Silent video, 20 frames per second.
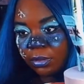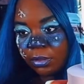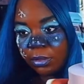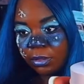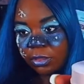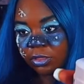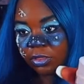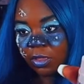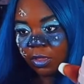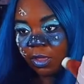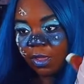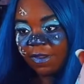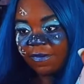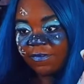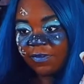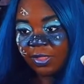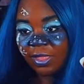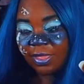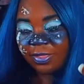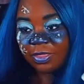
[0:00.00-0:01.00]
So I
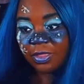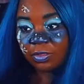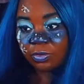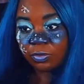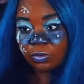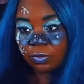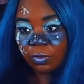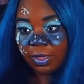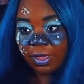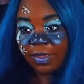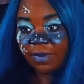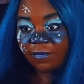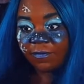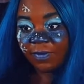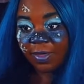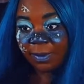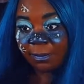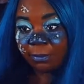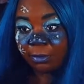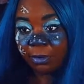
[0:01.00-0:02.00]
feel like this was quite a
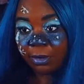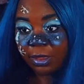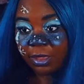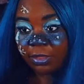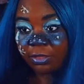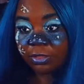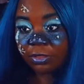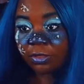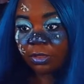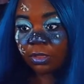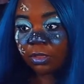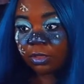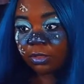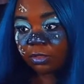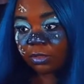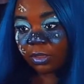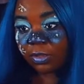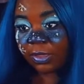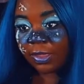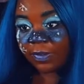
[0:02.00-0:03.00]
fair price.
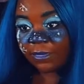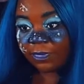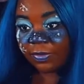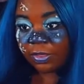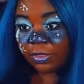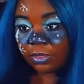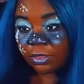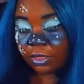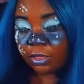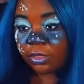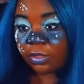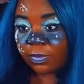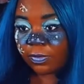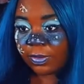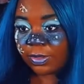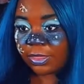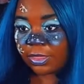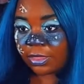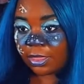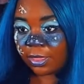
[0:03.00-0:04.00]
So if you could, I
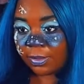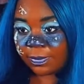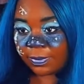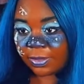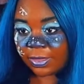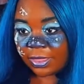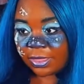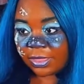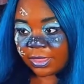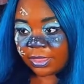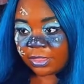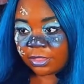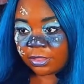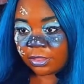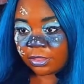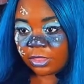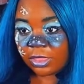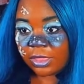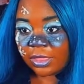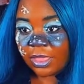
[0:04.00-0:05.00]
would get this.
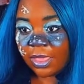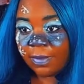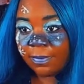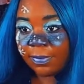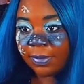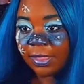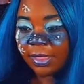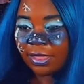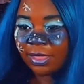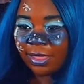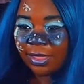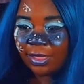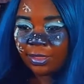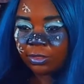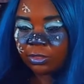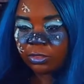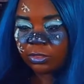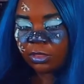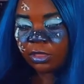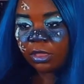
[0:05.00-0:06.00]
I'd check it out. My
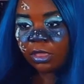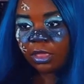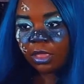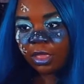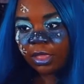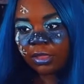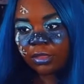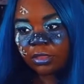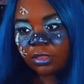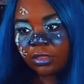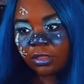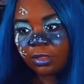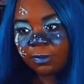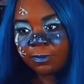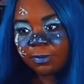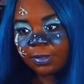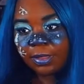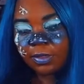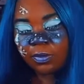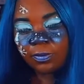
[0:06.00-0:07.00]
lighting's acting
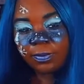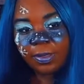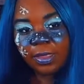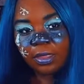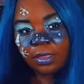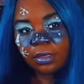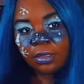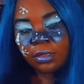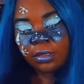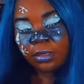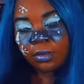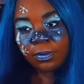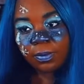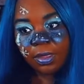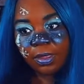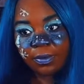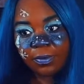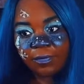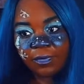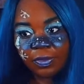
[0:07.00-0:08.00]
up a little bit.
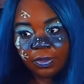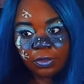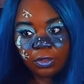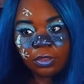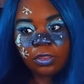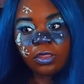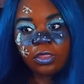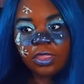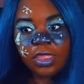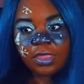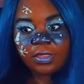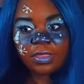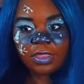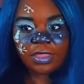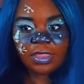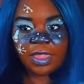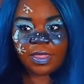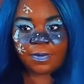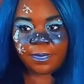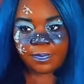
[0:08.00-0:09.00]
But if you could, I'd check
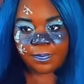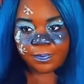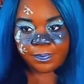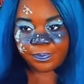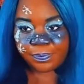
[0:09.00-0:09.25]
this out.